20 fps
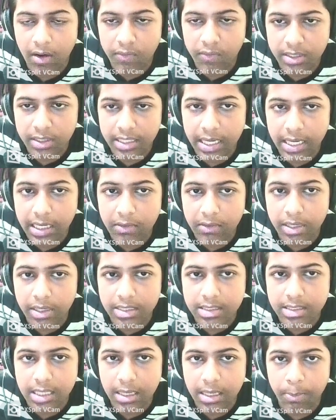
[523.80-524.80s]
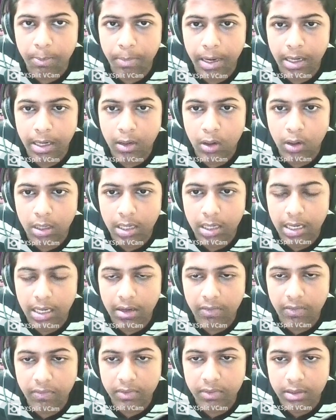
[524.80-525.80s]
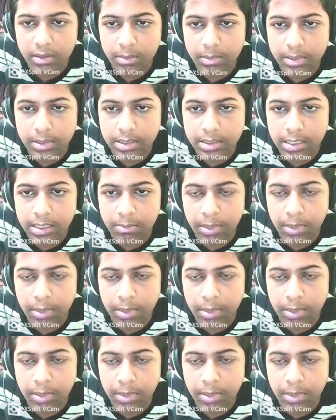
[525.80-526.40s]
and after that we are saying pen dot left